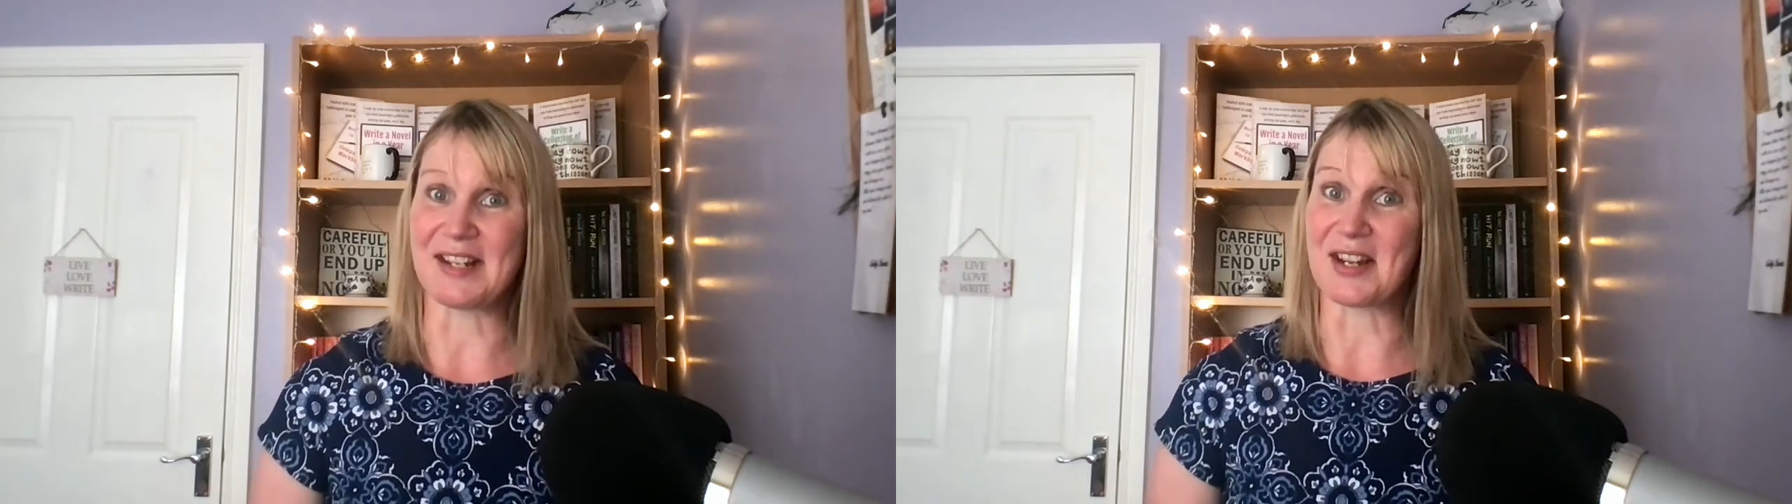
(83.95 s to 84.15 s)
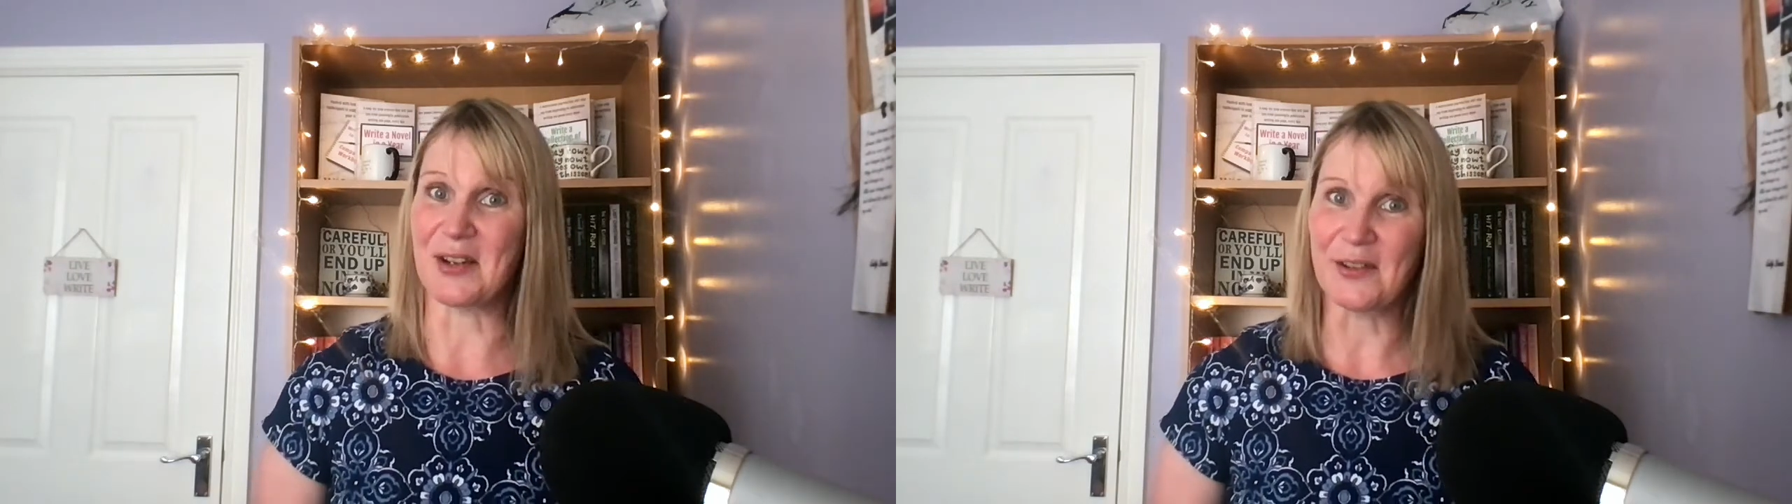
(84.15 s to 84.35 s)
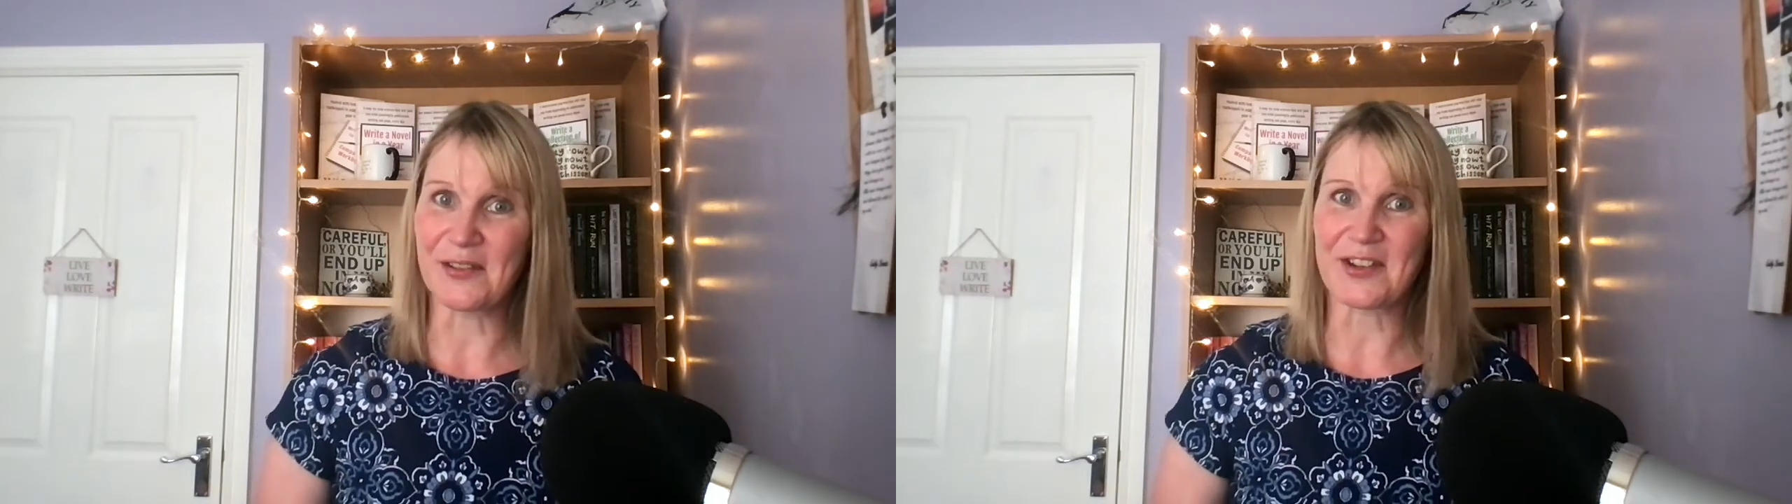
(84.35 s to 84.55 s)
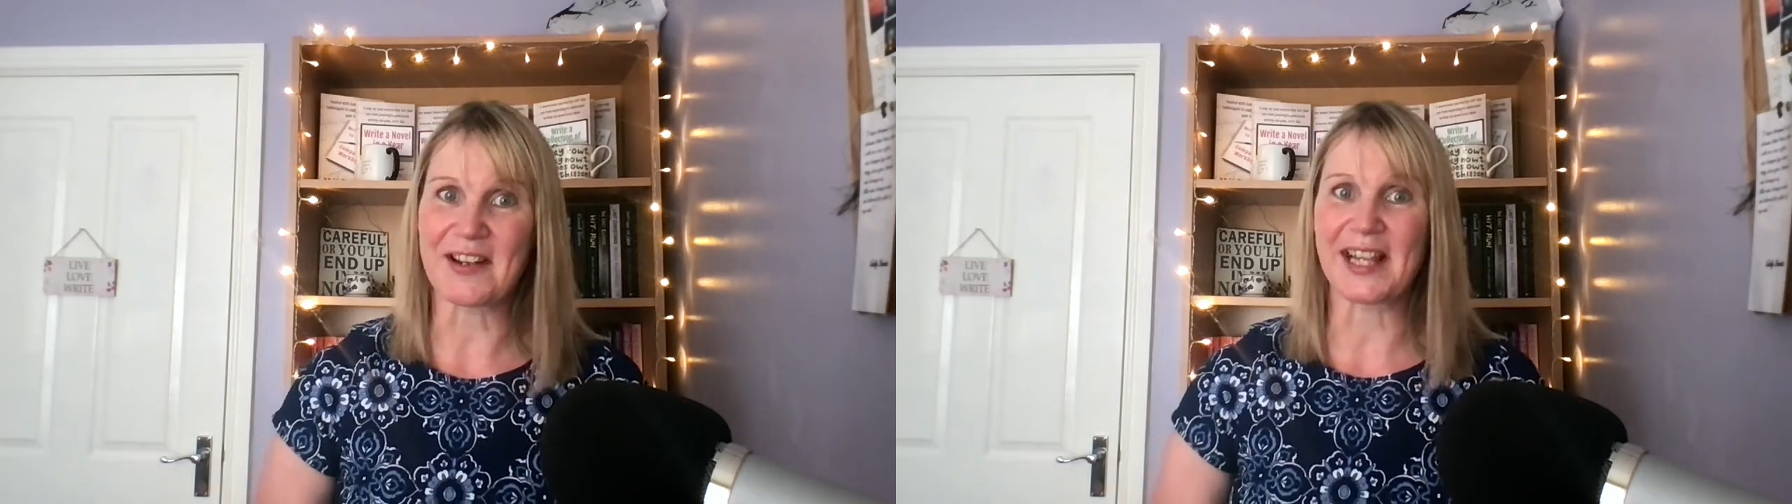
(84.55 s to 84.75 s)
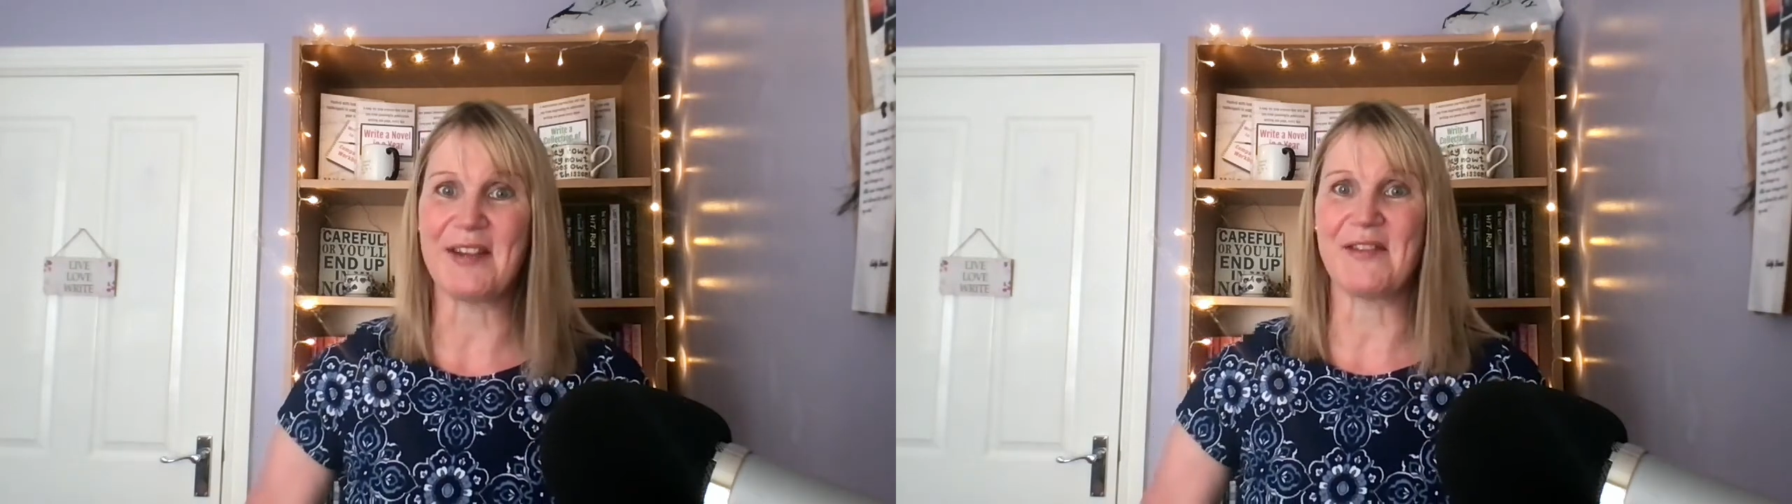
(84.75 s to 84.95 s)
do for
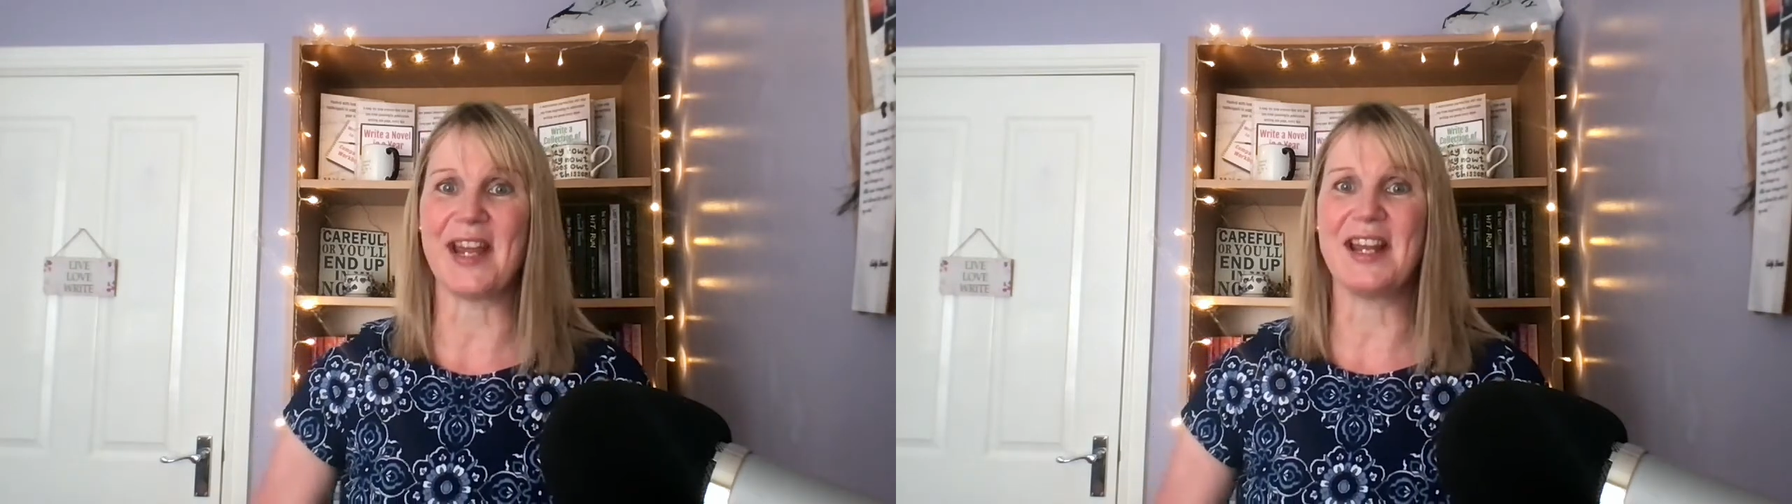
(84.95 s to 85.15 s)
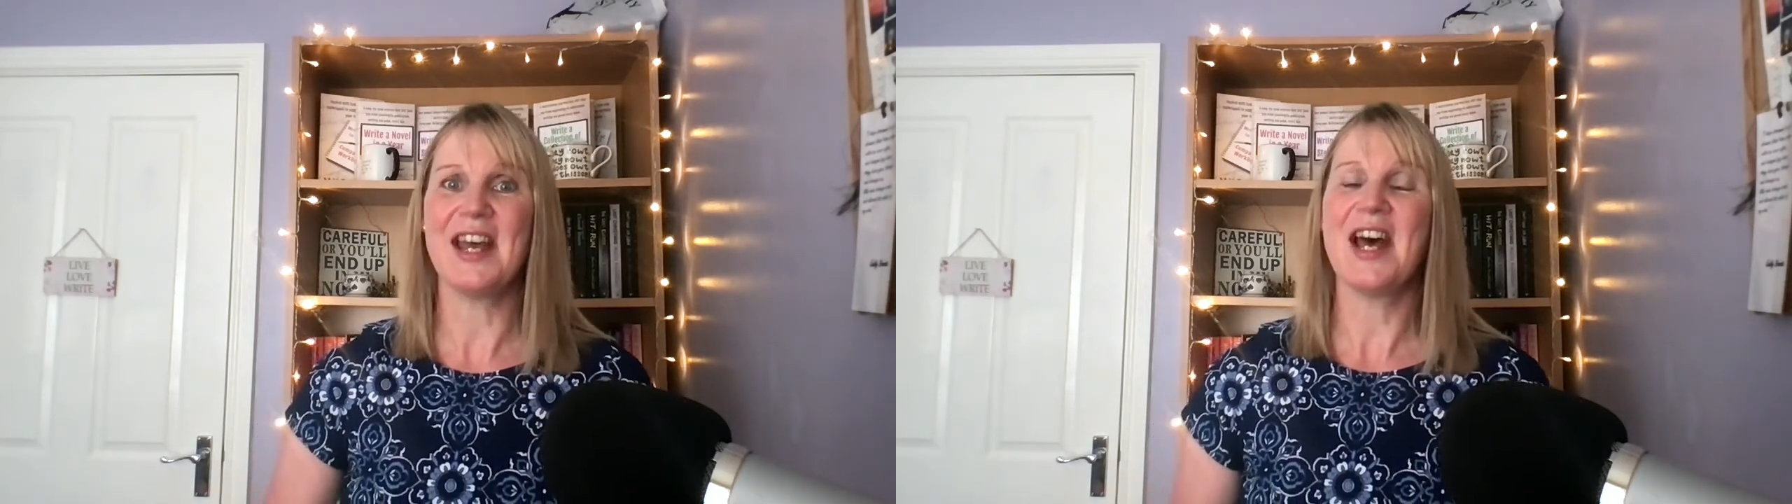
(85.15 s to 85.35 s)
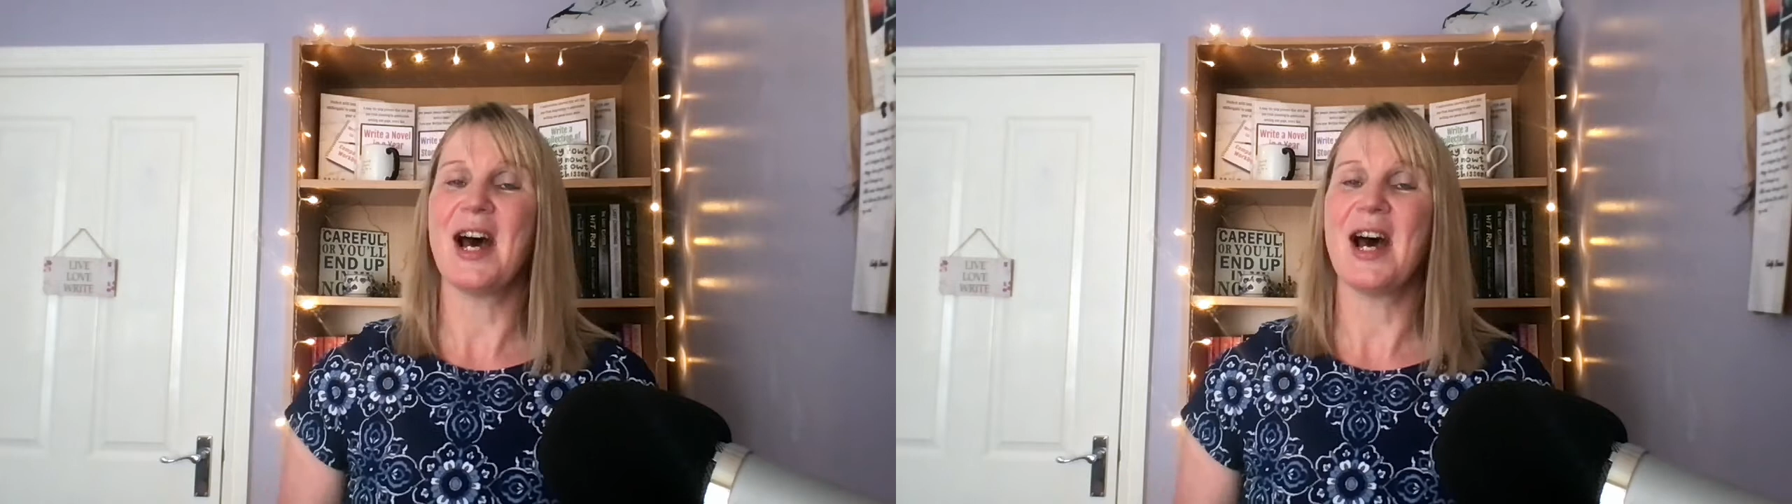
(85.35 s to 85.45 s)
a living,